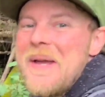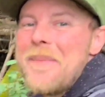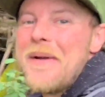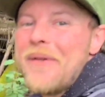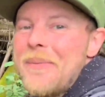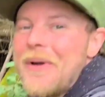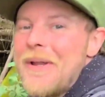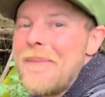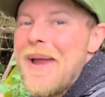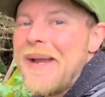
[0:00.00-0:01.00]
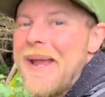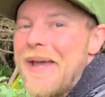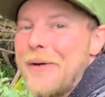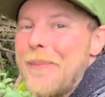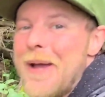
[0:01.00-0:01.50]
up, everybody? Mad
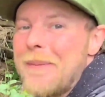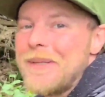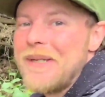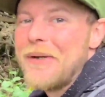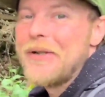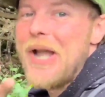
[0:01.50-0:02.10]
Hatter Pops here.